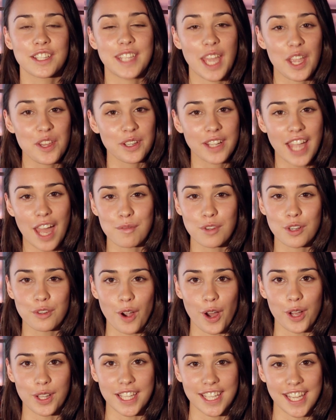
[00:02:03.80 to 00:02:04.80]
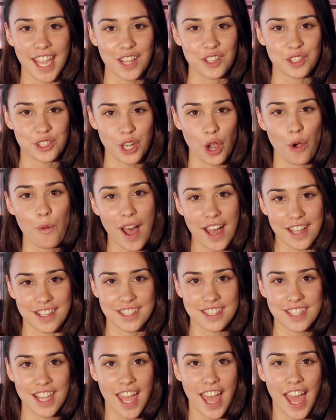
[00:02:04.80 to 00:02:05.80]
Get your camera rolling and show
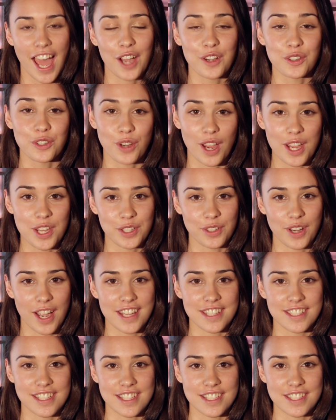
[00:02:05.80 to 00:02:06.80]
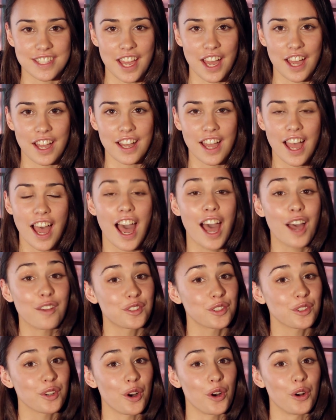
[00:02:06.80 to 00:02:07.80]
us how great your ideas are.
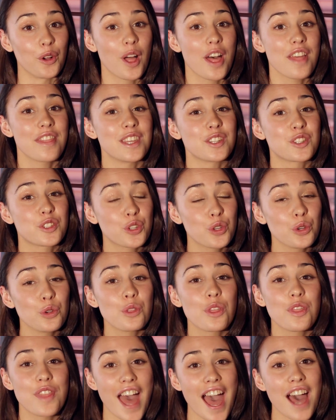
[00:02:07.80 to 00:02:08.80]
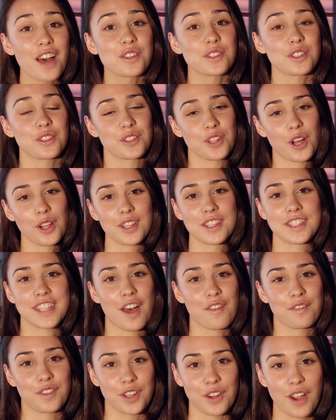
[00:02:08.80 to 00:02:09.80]
After all, there's $2,000
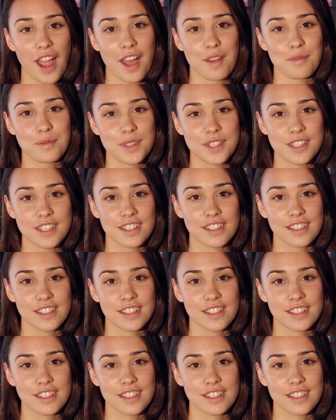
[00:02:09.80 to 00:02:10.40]
up for grabs.